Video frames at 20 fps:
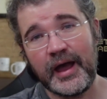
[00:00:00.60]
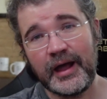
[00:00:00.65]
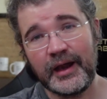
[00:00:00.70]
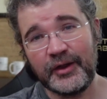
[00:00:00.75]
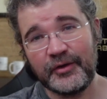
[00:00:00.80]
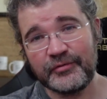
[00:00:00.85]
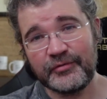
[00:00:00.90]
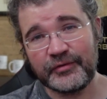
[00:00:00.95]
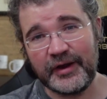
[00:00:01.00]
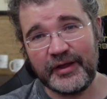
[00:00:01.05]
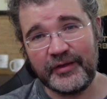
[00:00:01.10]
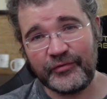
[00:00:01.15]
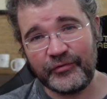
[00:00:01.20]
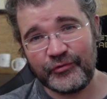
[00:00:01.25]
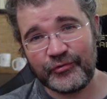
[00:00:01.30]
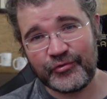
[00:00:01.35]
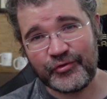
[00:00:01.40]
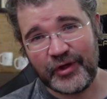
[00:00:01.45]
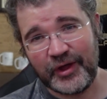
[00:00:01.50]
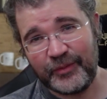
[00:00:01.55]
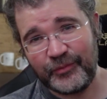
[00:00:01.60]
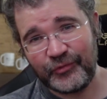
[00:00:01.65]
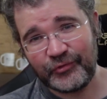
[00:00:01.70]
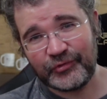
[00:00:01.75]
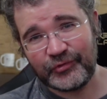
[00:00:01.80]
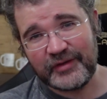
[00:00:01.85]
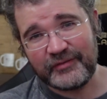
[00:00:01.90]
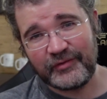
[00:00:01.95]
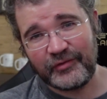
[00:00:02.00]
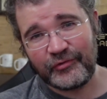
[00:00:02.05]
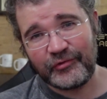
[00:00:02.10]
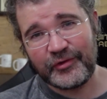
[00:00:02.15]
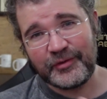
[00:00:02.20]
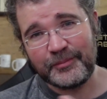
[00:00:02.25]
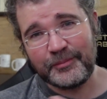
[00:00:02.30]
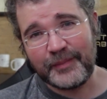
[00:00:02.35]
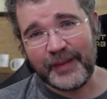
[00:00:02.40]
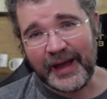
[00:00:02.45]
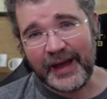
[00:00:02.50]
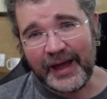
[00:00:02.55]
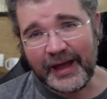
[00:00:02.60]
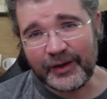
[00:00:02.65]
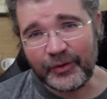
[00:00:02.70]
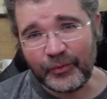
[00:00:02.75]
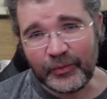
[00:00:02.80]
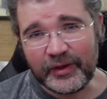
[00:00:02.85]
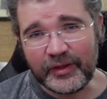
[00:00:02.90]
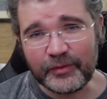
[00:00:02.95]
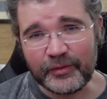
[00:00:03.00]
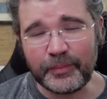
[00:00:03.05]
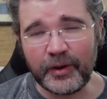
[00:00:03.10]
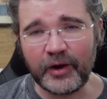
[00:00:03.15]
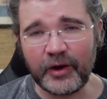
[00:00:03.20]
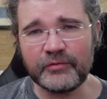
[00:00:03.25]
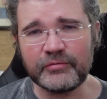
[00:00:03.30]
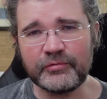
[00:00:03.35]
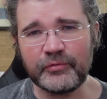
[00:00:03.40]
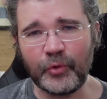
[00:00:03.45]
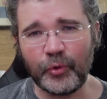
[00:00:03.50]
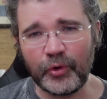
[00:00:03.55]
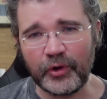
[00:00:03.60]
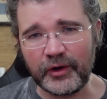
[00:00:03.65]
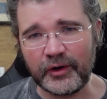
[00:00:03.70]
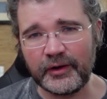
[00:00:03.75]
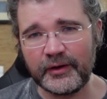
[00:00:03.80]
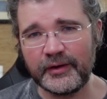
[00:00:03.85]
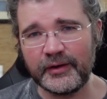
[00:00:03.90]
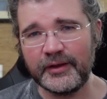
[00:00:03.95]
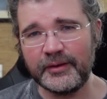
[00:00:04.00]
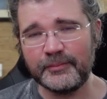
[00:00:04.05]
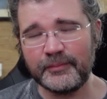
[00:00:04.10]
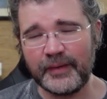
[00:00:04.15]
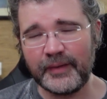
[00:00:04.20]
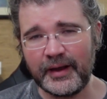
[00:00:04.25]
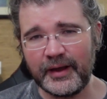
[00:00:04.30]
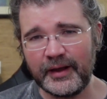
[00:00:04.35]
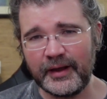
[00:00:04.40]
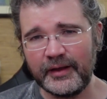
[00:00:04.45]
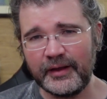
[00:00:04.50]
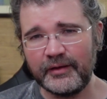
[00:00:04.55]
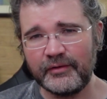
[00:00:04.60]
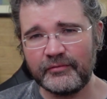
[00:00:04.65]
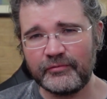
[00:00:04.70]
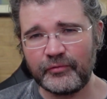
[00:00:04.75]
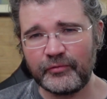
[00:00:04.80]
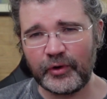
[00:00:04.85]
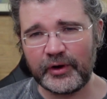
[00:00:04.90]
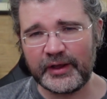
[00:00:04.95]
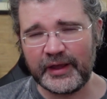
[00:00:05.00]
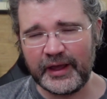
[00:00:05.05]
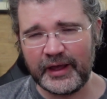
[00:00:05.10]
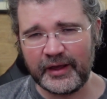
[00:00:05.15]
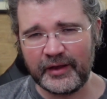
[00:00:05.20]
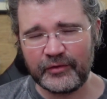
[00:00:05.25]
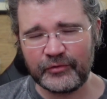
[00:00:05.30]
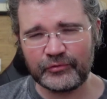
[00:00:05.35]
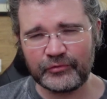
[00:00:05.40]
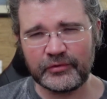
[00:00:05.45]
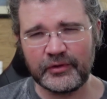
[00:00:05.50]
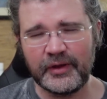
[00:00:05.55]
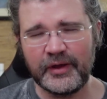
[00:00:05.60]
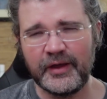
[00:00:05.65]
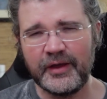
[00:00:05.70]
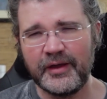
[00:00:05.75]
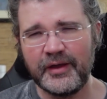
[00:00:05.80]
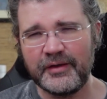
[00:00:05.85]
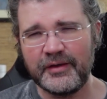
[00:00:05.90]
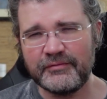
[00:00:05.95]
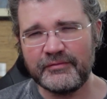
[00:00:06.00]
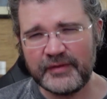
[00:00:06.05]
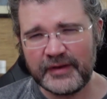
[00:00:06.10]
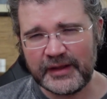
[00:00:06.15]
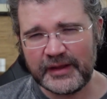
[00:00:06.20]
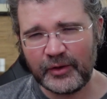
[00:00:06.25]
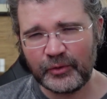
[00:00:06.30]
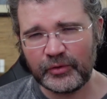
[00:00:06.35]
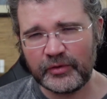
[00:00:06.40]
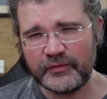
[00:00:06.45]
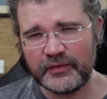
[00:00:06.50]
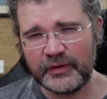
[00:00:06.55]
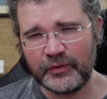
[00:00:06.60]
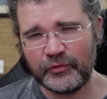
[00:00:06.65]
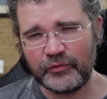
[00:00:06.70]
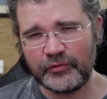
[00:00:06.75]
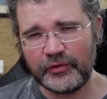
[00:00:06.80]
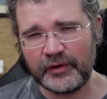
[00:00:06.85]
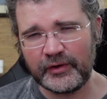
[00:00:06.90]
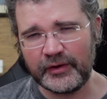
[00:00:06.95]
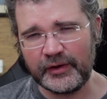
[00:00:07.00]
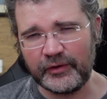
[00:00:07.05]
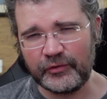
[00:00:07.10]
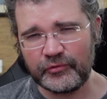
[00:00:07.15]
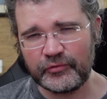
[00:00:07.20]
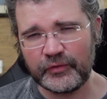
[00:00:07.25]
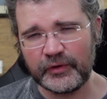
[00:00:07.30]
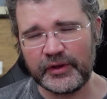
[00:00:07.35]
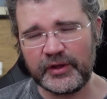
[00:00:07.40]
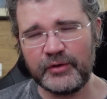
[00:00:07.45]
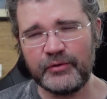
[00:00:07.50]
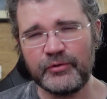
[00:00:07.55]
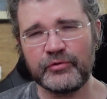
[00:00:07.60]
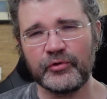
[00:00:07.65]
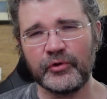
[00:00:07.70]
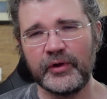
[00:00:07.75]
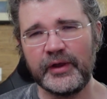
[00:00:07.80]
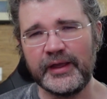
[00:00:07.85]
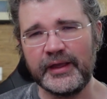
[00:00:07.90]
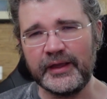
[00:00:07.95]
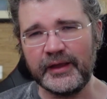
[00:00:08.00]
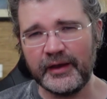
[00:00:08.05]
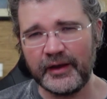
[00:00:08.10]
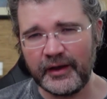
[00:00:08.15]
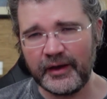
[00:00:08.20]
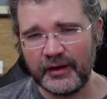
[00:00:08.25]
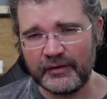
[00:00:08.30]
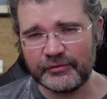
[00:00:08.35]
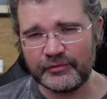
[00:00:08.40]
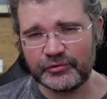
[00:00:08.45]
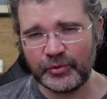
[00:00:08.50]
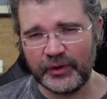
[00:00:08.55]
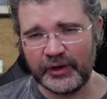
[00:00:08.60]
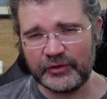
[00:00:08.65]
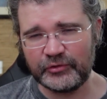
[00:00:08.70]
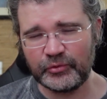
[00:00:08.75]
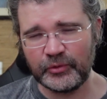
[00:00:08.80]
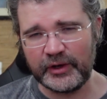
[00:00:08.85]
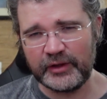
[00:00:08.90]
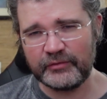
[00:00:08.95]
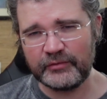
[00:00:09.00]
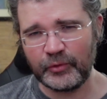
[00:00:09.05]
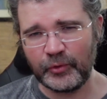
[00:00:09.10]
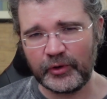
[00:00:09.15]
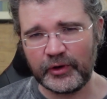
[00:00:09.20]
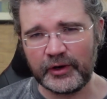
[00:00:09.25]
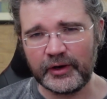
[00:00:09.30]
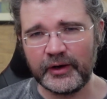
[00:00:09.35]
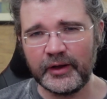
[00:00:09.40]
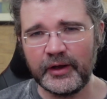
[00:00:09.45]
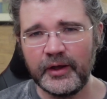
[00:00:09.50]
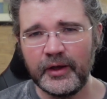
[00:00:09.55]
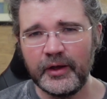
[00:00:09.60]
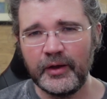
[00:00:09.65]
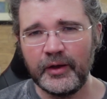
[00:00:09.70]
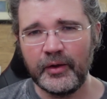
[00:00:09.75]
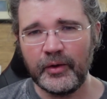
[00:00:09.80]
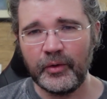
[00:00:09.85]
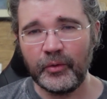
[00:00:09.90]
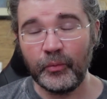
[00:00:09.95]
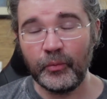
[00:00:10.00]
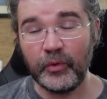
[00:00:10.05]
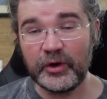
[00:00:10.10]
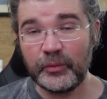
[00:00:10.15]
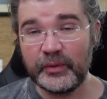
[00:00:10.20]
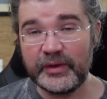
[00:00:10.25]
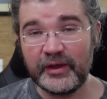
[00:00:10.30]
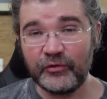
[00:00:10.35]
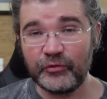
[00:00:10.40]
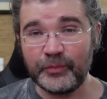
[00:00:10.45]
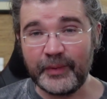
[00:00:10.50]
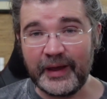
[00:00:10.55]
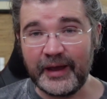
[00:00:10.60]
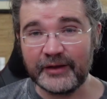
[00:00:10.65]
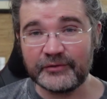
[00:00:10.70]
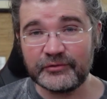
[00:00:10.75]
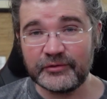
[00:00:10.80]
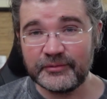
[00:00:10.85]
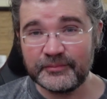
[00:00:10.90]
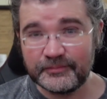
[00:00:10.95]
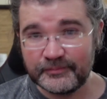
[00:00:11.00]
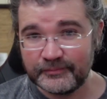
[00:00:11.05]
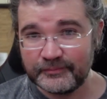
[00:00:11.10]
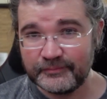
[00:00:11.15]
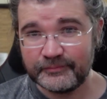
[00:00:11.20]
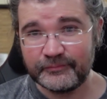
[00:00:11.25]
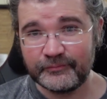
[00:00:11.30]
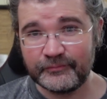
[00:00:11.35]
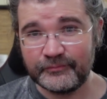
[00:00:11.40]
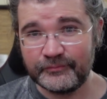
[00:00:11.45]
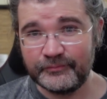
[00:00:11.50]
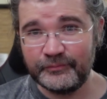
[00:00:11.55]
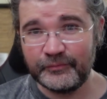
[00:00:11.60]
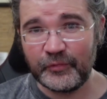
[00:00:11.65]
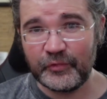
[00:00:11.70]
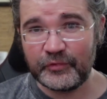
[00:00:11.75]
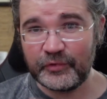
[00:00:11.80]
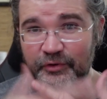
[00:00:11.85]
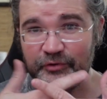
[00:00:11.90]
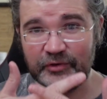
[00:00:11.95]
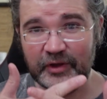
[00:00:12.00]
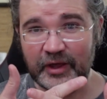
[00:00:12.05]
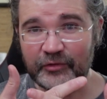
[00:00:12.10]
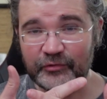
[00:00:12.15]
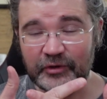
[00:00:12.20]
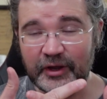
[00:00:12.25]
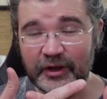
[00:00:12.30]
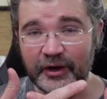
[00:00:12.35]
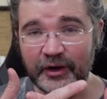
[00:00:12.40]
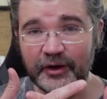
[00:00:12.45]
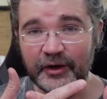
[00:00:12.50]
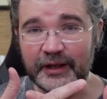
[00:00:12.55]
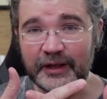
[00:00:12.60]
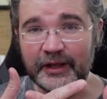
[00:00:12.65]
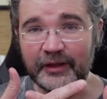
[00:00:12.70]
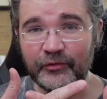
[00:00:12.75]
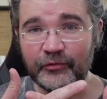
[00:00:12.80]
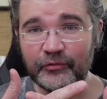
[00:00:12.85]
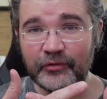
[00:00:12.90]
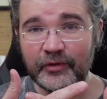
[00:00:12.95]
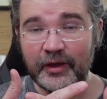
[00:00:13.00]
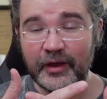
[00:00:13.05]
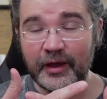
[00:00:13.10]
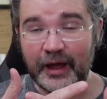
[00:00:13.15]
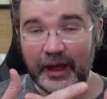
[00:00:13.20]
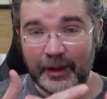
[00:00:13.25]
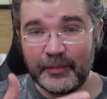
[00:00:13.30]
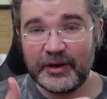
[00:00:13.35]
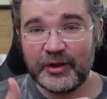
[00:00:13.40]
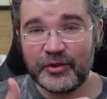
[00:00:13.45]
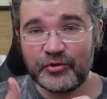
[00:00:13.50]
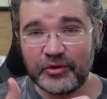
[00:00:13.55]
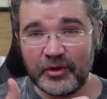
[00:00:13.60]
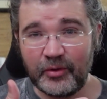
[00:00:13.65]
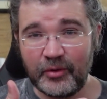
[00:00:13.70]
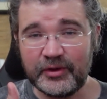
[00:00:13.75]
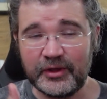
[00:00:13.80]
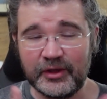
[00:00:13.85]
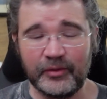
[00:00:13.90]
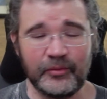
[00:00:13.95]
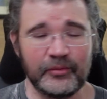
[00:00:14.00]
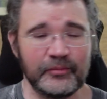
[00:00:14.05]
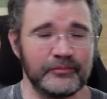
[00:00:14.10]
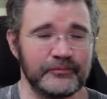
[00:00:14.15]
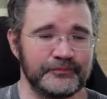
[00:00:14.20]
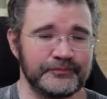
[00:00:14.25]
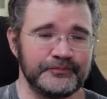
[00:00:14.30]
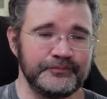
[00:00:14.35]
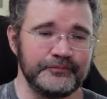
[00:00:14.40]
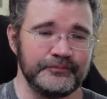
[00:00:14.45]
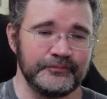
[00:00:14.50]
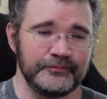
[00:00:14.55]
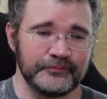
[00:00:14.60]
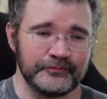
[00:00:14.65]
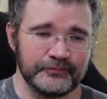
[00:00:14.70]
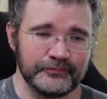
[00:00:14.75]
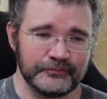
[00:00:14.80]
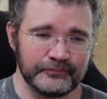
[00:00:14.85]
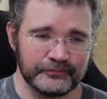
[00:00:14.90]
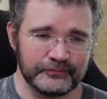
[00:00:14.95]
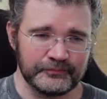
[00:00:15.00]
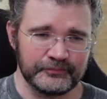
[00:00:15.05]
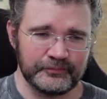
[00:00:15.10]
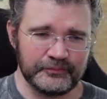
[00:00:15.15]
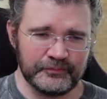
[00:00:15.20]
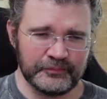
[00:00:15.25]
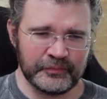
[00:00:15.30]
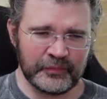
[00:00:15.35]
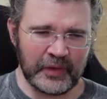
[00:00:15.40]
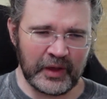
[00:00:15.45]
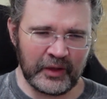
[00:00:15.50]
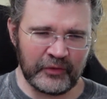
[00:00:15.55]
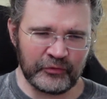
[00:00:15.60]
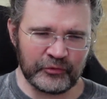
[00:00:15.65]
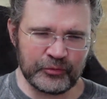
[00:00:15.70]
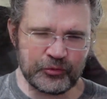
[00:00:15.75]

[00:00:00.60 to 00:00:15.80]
Hello, friends. James Stephenson back with part four in my forecast video review series for Q3 of 2024. What do we expect? For Tesla earnings, I'm going to show you on